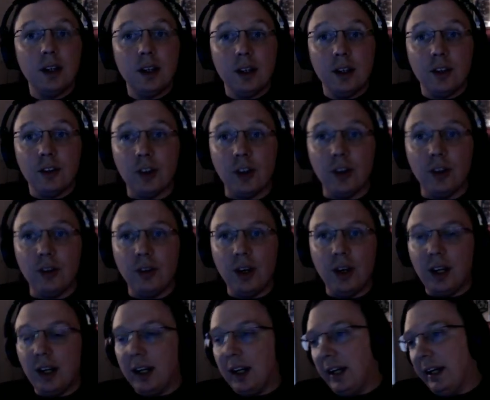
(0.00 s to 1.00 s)
So,
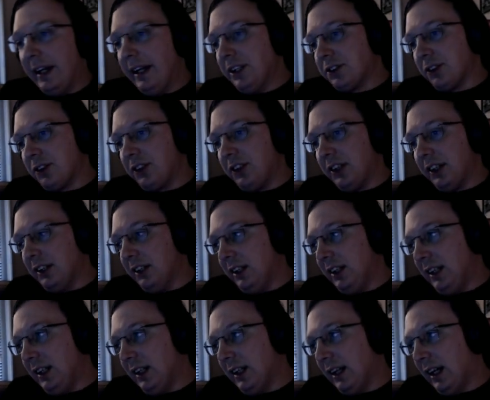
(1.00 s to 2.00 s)

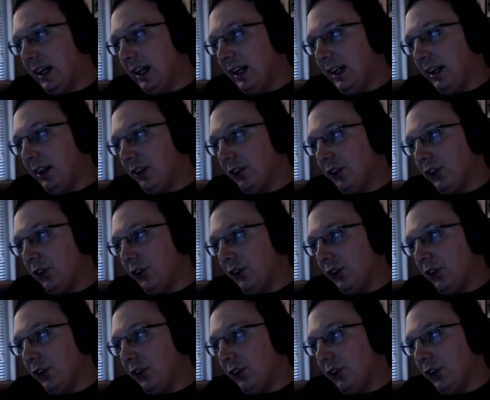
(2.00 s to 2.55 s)
interestingly, I also